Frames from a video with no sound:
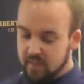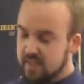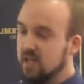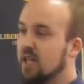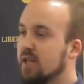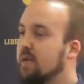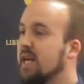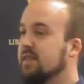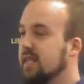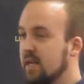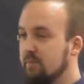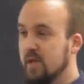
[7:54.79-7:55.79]
It's all
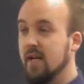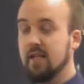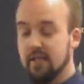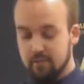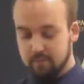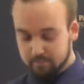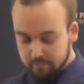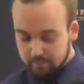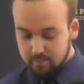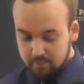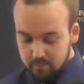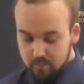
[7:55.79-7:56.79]
about them, not you.
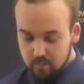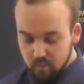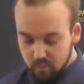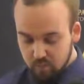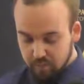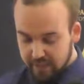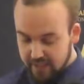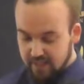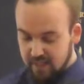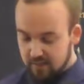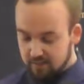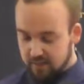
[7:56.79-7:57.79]
Be an
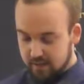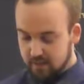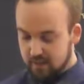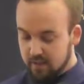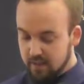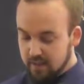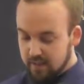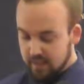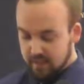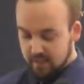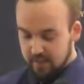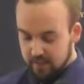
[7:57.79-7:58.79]
attentive listener,
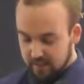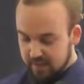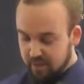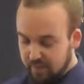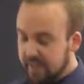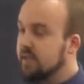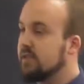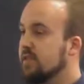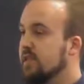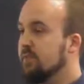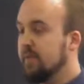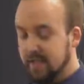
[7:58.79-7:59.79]
and to be
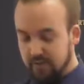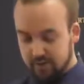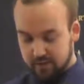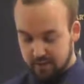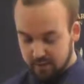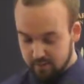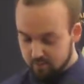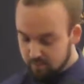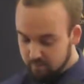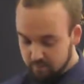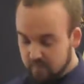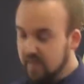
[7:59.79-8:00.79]
interesting, be interested.
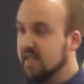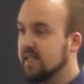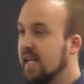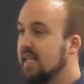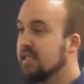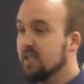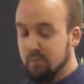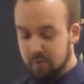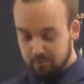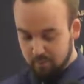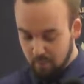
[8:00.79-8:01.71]
It's that simple.